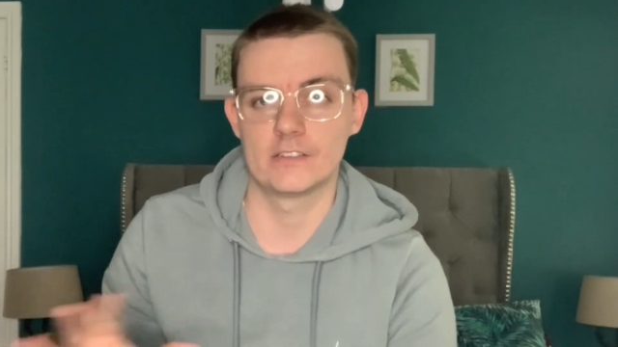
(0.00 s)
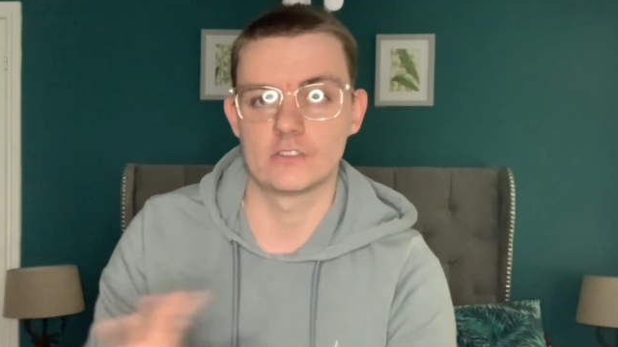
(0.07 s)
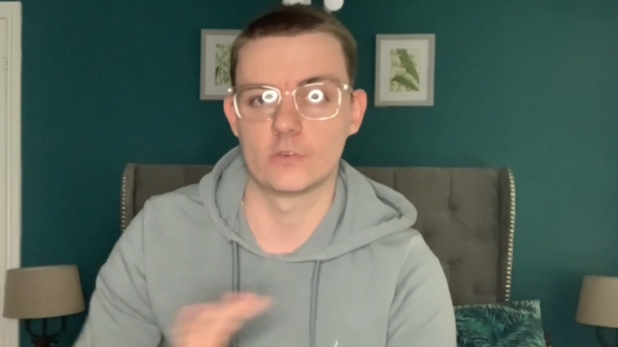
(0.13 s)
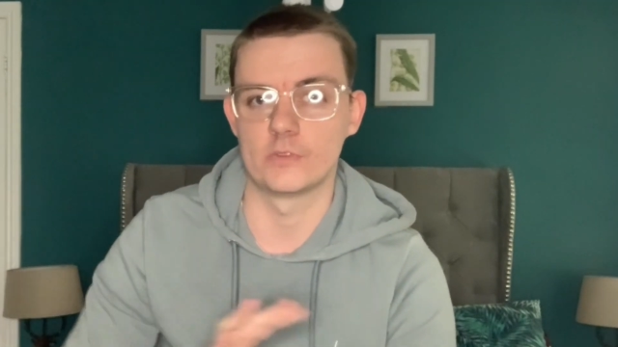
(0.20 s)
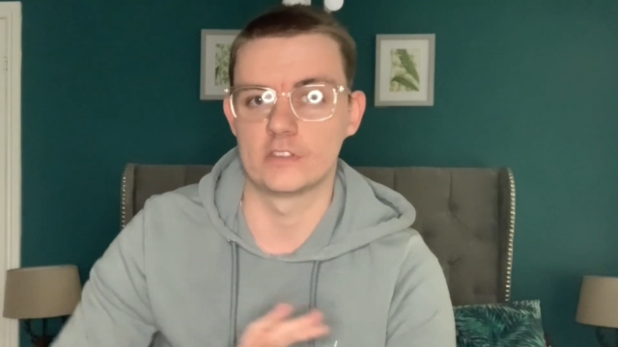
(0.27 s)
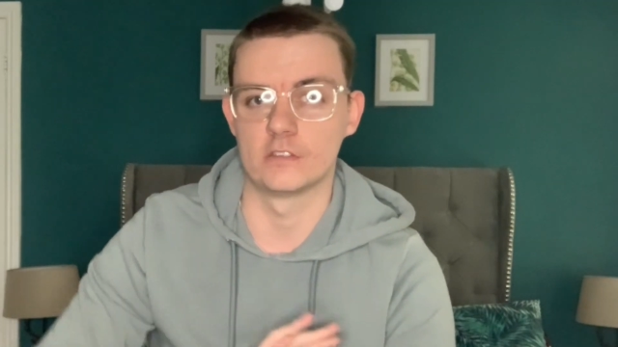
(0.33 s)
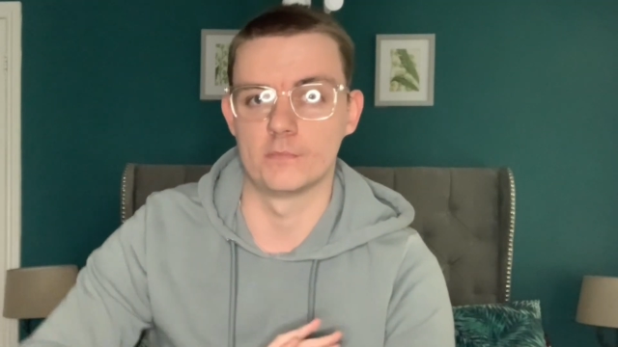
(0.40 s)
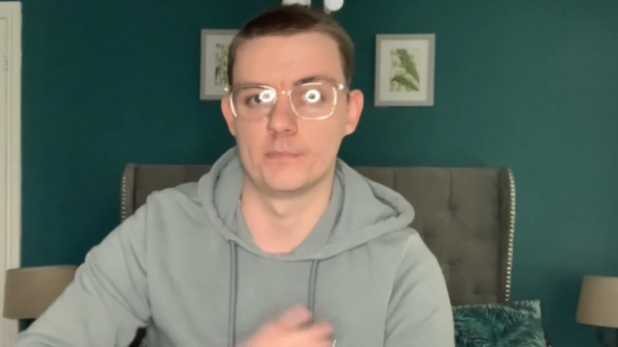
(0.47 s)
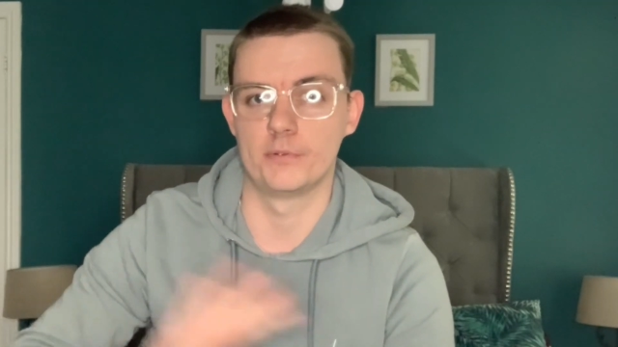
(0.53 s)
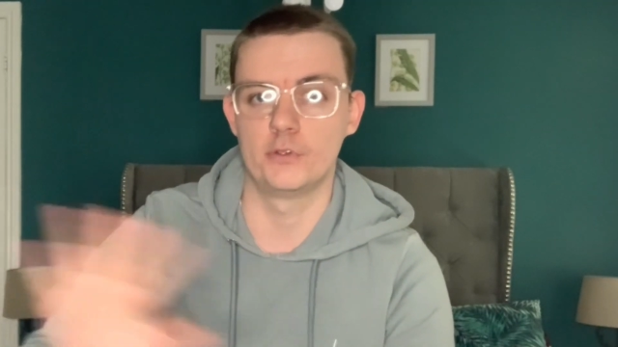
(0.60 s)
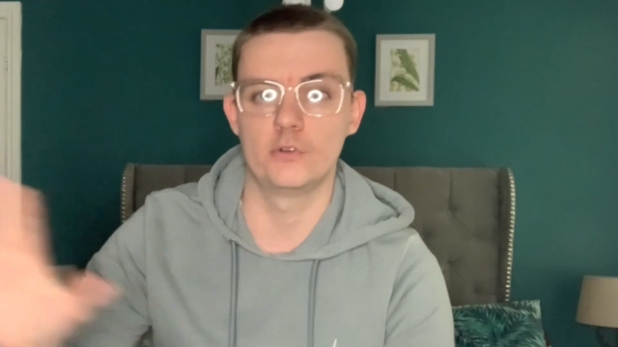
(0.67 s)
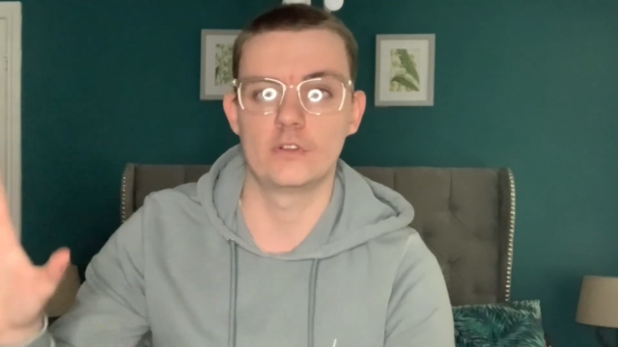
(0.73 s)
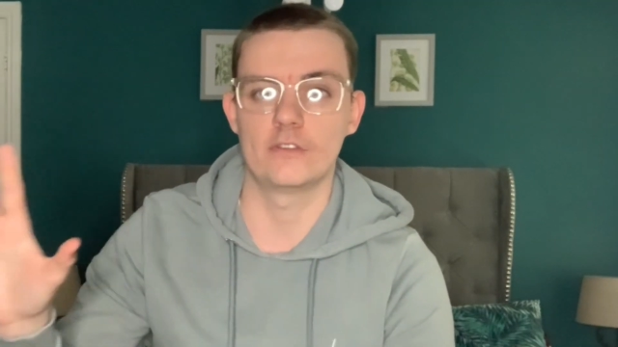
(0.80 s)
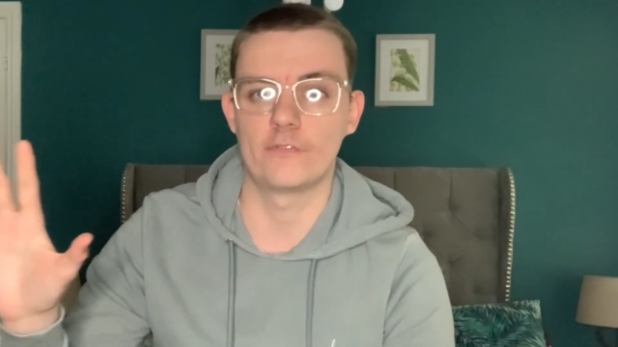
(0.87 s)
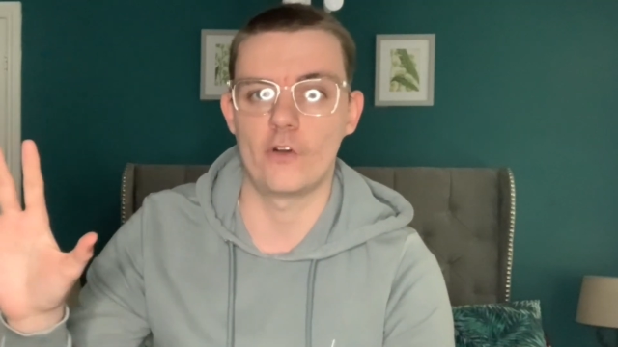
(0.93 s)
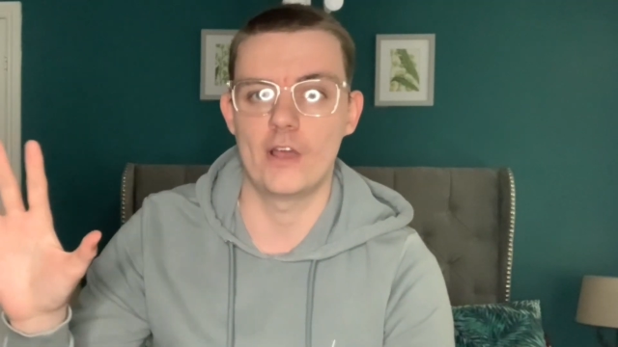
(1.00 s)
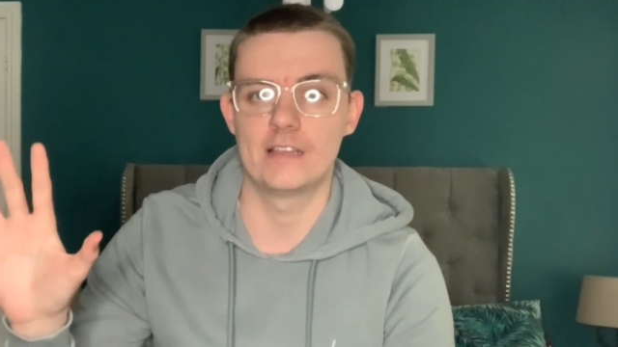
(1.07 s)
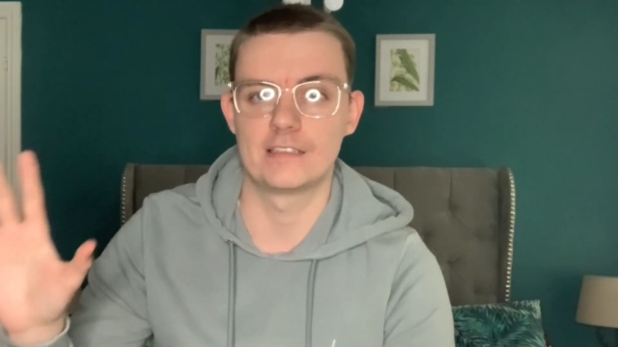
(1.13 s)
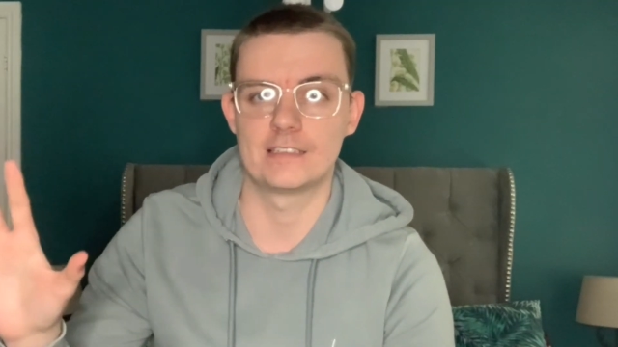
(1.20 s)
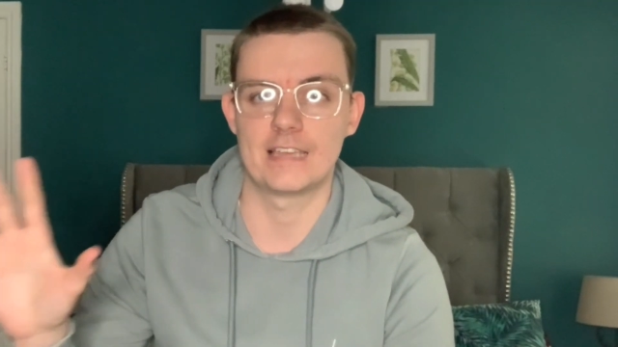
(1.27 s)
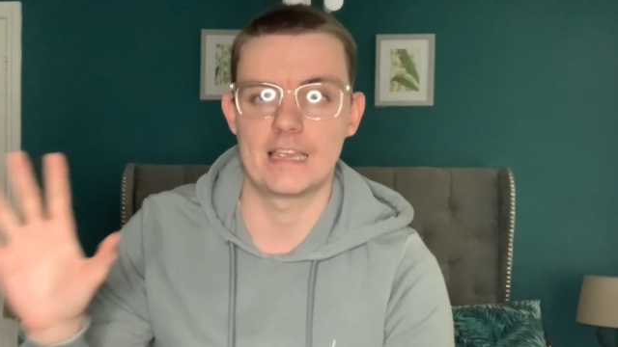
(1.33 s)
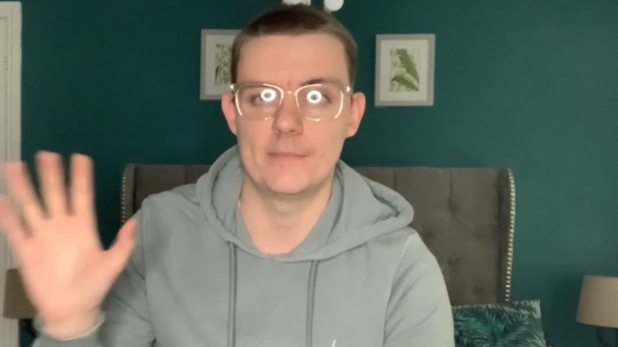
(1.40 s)
so this is purely for
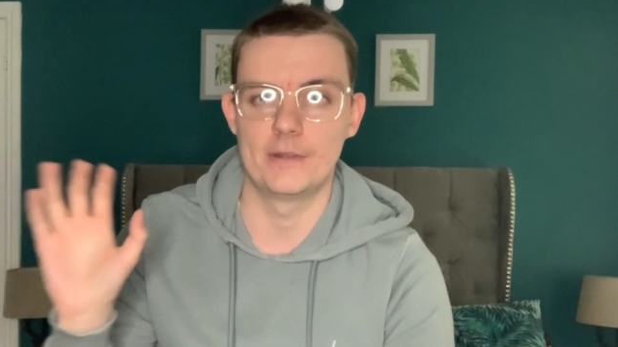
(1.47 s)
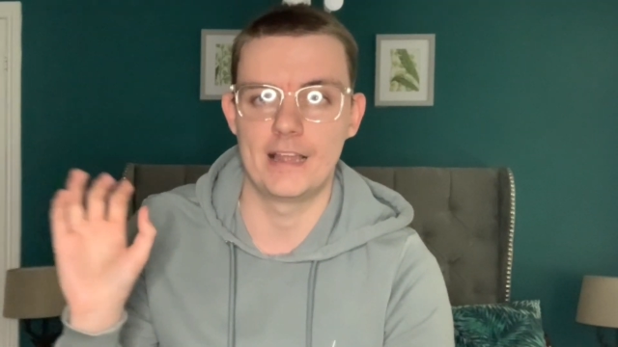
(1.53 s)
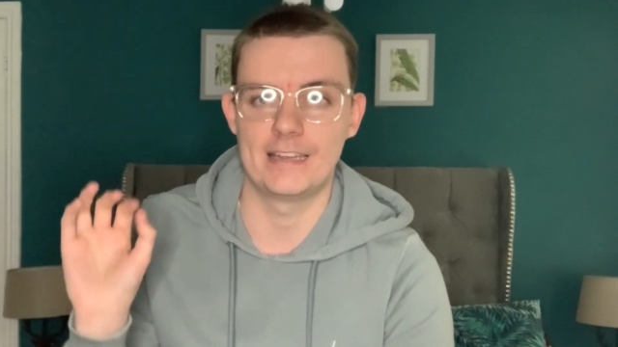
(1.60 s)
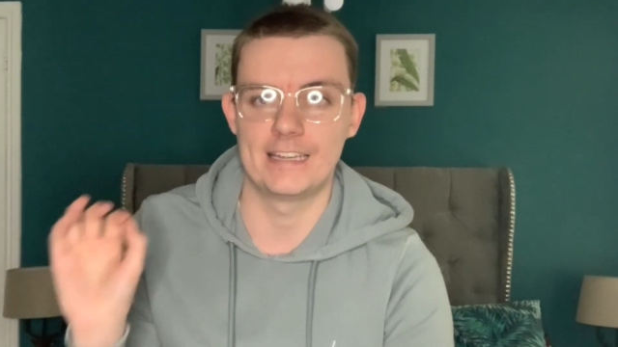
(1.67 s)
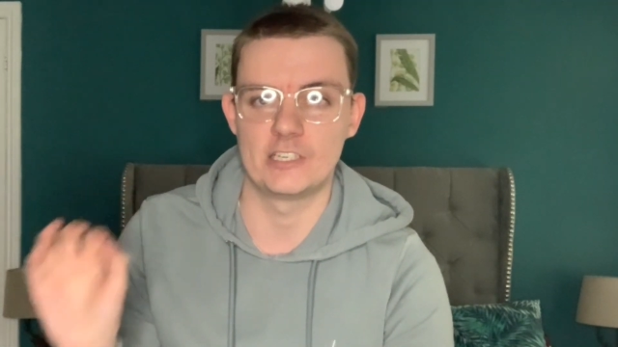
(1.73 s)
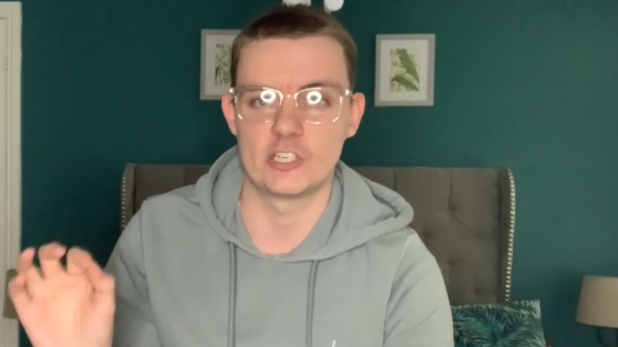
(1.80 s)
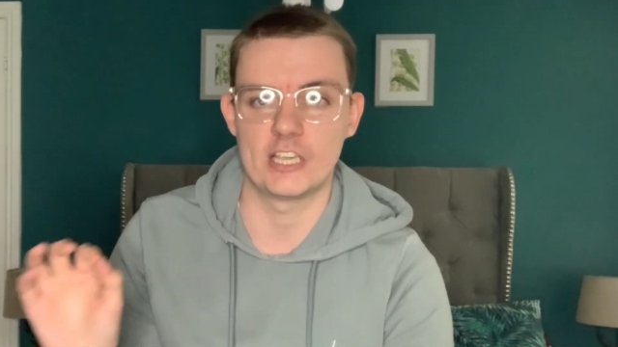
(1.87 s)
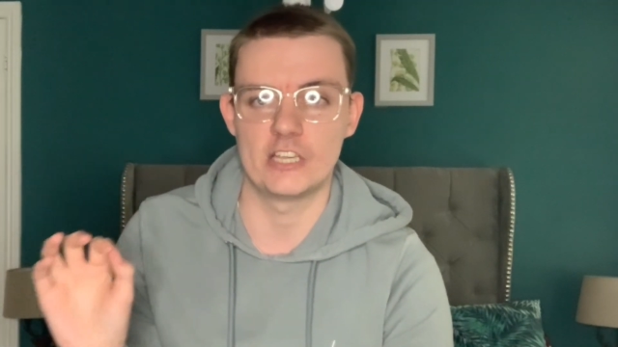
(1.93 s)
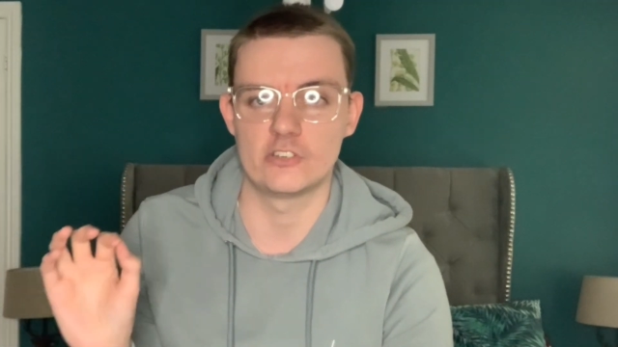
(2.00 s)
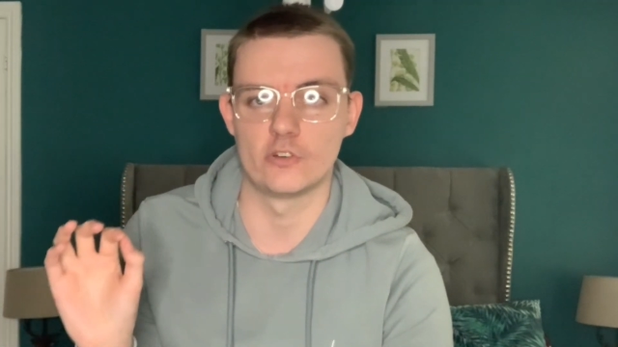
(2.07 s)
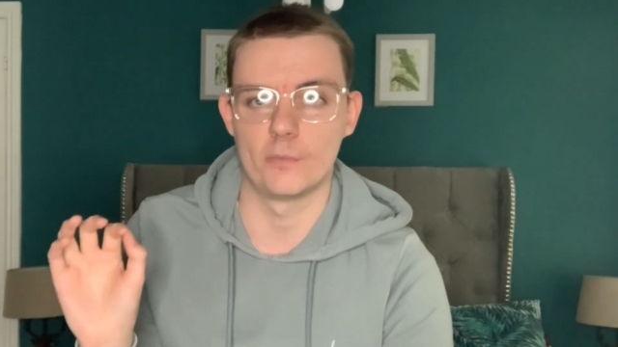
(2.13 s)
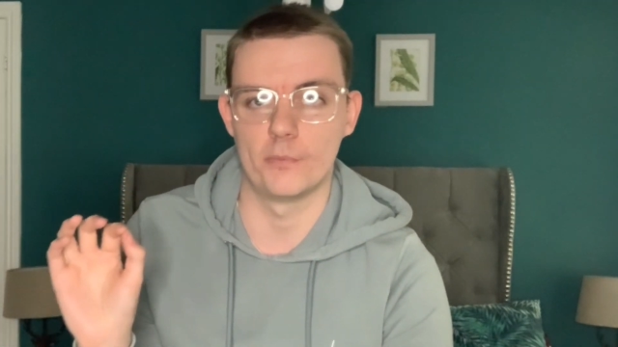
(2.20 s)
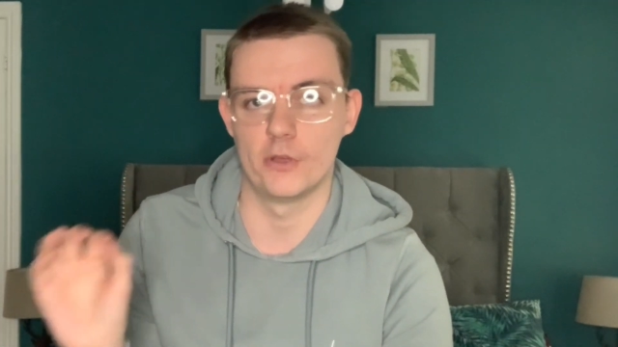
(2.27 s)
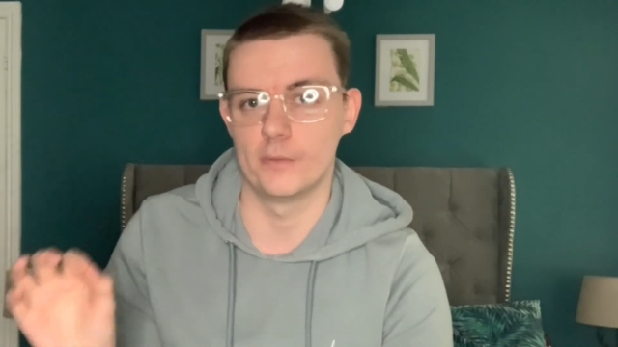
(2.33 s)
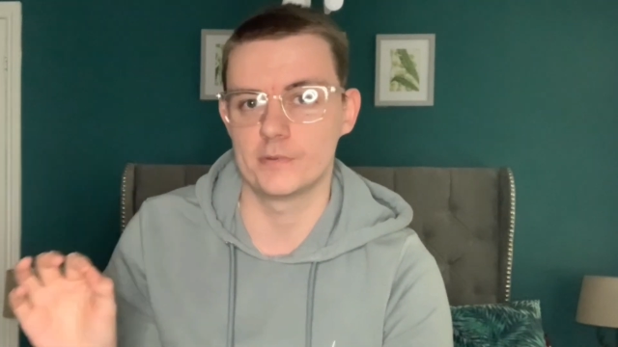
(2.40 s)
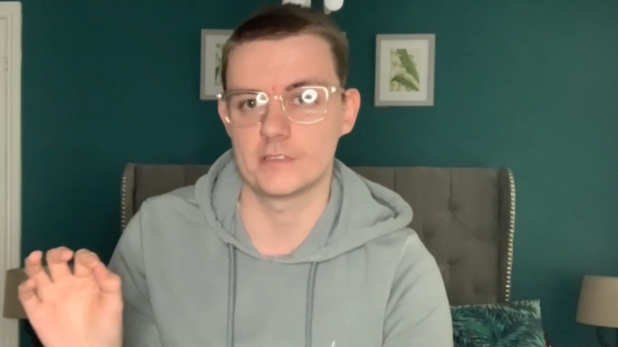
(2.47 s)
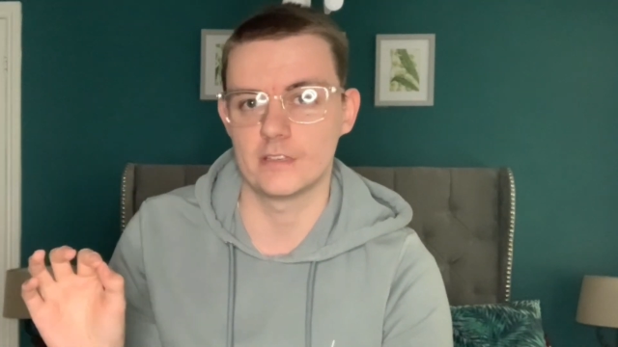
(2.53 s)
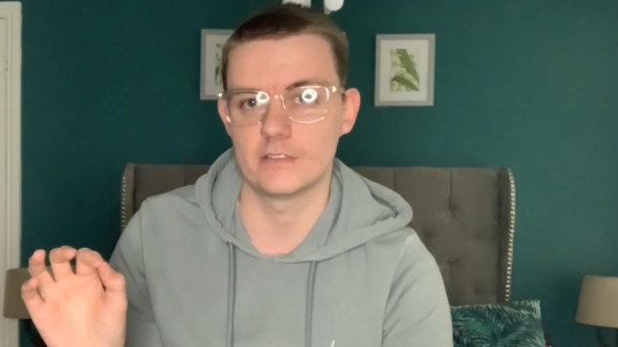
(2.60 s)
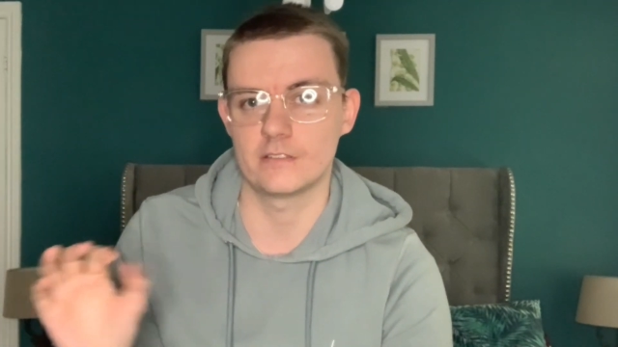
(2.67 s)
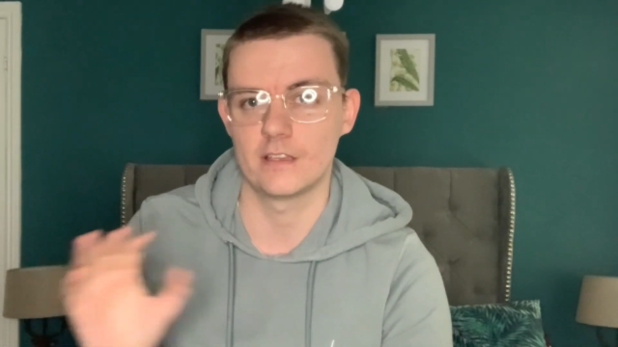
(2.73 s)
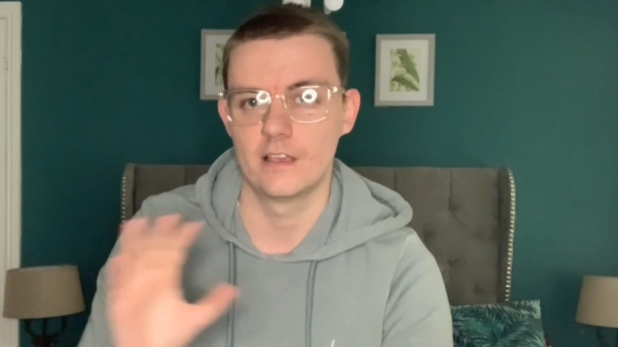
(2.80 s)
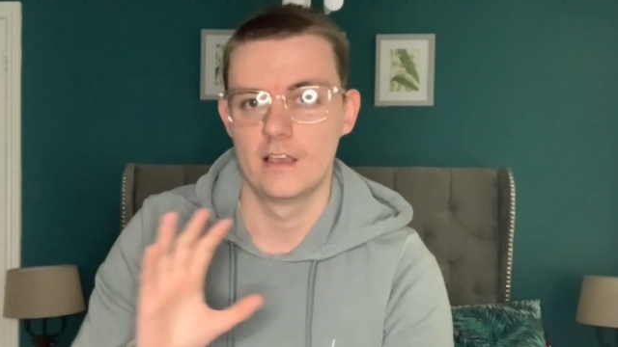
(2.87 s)
entertainment and educational
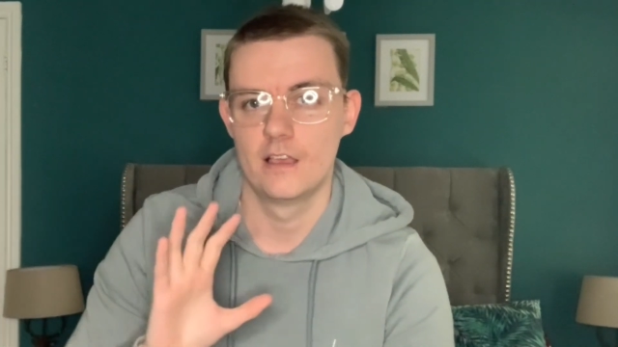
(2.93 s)
purposes,